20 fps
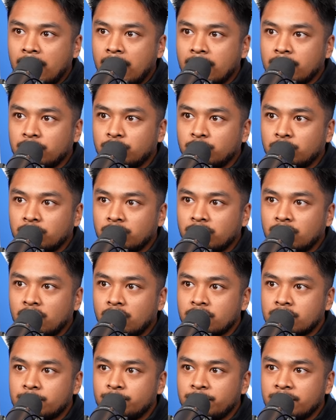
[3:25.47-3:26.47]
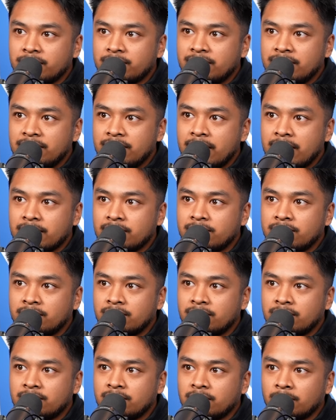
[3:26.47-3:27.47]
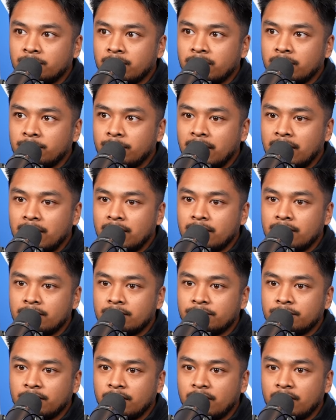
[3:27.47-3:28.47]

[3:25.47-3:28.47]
Anthoscopus nests, some of them have